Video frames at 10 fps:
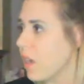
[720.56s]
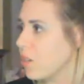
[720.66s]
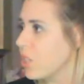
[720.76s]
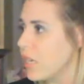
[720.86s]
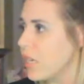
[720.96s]

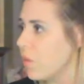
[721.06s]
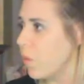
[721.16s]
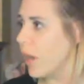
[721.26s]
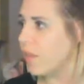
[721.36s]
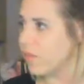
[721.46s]
sheet
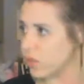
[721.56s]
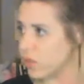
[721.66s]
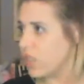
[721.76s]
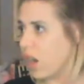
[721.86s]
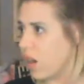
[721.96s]
when I first
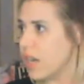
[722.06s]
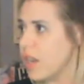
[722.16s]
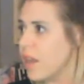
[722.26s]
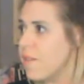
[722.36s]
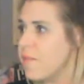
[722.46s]
started,
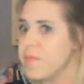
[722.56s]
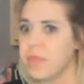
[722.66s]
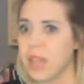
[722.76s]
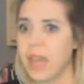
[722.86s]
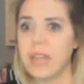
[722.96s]

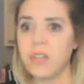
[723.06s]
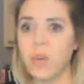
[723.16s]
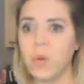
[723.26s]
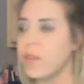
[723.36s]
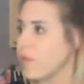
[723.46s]
and I
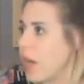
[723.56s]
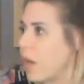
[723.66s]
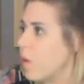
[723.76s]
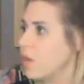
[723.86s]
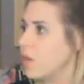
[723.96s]
totally forgot
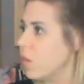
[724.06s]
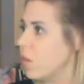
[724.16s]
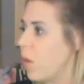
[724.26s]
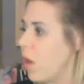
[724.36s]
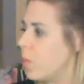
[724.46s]
about it until
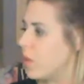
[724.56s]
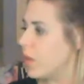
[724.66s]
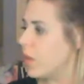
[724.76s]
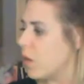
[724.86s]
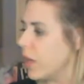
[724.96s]
Paul pulled it
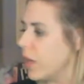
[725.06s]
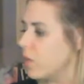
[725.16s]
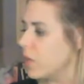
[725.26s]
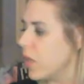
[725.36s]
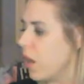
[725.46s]
out again. I
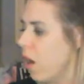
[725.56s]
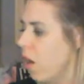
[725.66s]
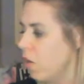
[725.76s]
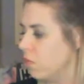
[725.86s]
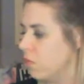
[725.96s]
was like,
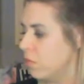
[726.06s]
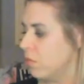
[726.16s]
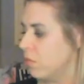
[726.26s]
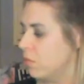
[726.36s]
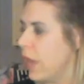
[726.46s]
oh,
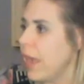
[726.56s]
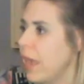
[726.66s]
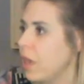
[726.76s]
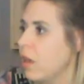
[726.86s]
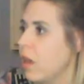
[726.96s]

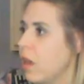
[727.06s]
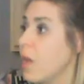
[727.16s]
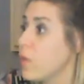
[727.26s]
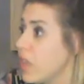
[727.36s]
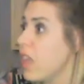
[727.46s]
hey,
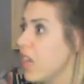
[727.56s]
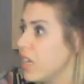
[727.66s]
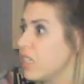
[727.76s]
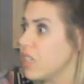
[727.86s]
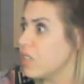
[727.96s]
I really
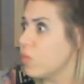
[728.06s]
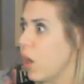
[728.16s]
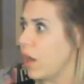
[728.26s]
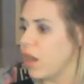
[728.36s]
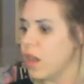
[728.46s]
liked this
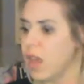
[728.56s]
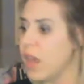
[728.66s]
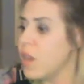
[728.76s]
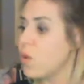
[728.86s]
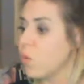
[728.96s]
one.
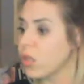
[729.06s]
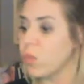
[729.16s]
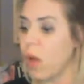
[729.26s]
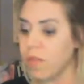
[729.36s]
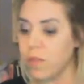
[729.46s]
And it worked
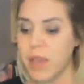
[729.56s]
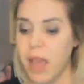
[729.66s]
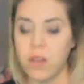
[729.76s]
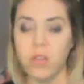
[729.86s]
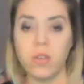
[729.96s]
well for me.
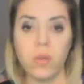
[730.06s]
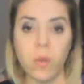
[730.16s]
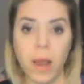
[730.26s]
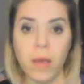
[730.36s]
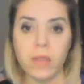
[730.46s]
I knew
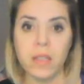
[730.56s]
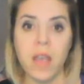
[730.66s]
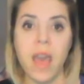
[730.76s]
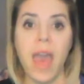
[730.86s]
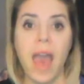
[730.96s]
where I was
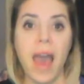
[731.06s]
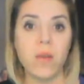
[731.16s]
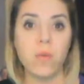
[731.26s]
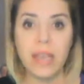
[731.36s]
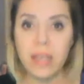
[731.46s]
at a
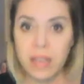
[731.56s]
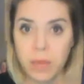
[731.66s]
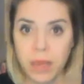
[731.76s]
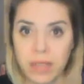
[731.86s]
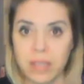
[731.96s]
weekly
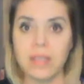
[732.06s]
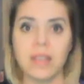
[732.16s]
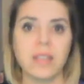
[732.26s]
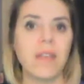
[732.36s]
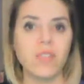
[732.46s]
basis because
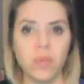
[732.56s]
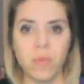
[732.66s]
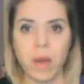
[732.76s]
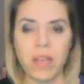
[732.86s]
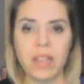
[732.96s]
I have to do
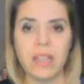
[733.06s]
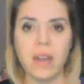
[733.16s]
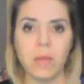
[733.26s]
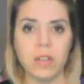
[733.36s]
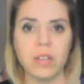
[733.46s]
my weekly
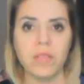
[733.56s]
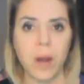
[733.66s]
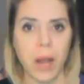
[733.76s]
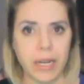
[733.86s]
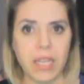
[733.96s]
numbers for
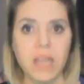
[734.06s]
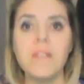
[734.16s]
Heidi.